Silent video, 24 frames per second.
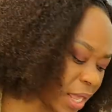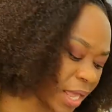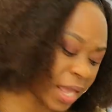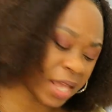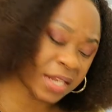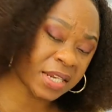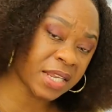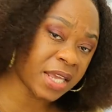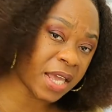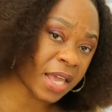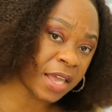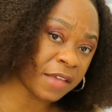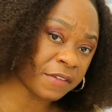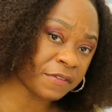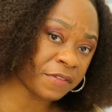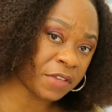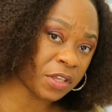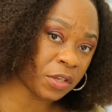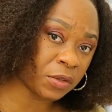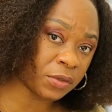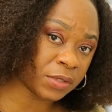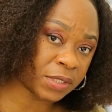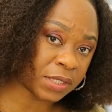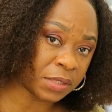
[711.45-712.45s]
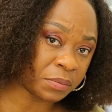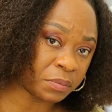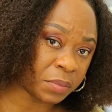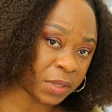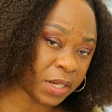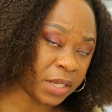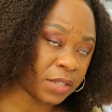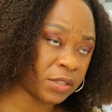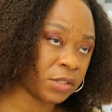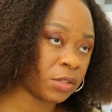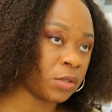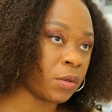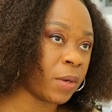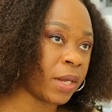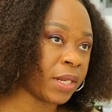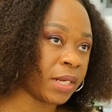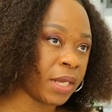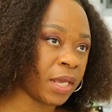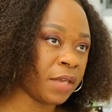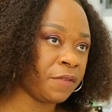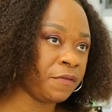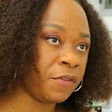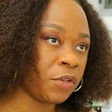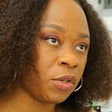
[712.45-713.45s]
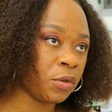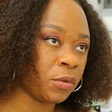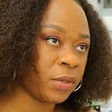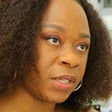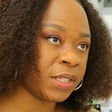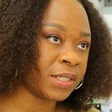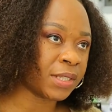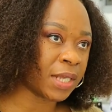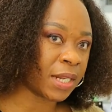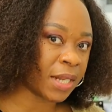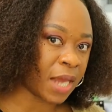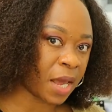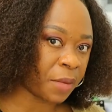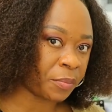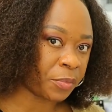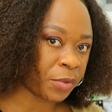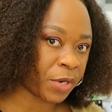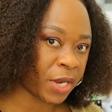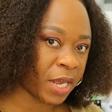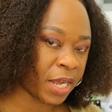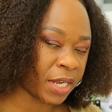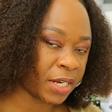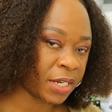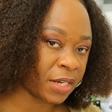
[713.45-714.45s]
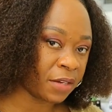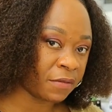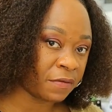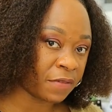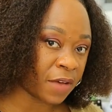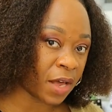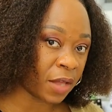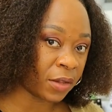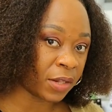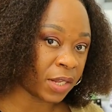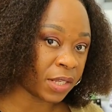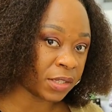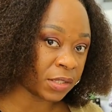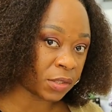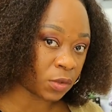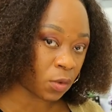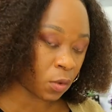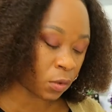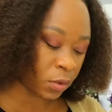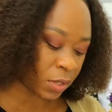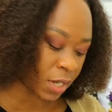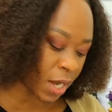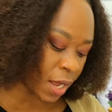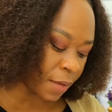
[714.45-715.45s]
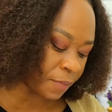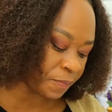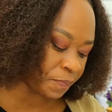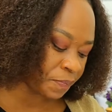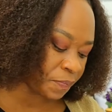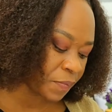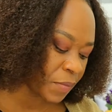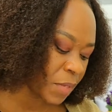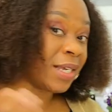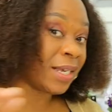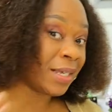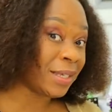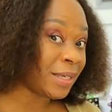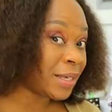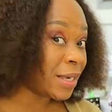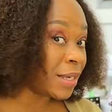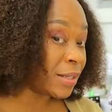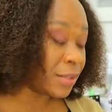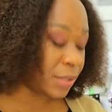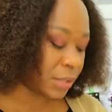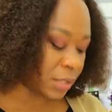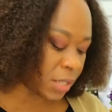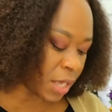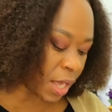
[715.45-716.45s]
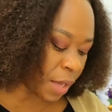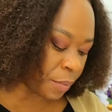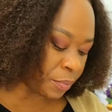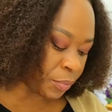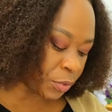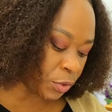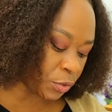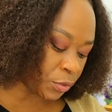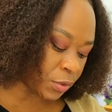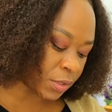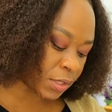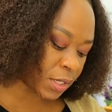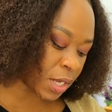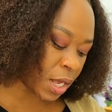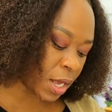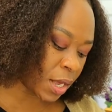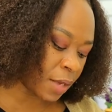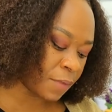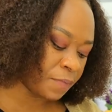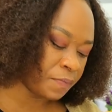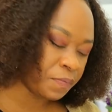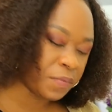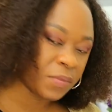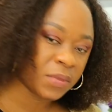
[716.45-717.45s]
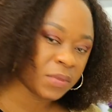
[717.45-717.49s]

Any AVOs in place? So, an AVO is an apprehended violence order against the abuser.